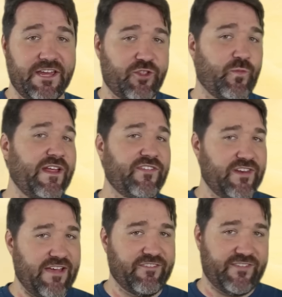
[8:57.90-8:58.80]
The reason
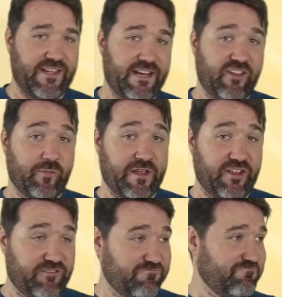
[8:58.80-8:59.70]
you haven't seen it is
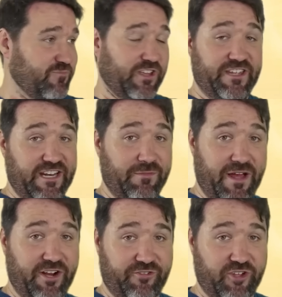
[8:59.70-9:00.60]
because, well, you need a
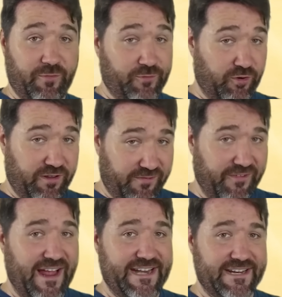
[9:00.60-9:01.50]
microscope in order to
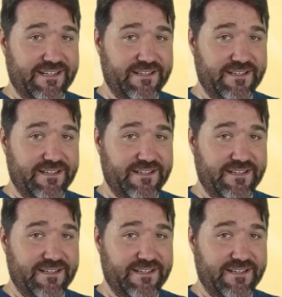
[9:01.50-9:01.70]
find it.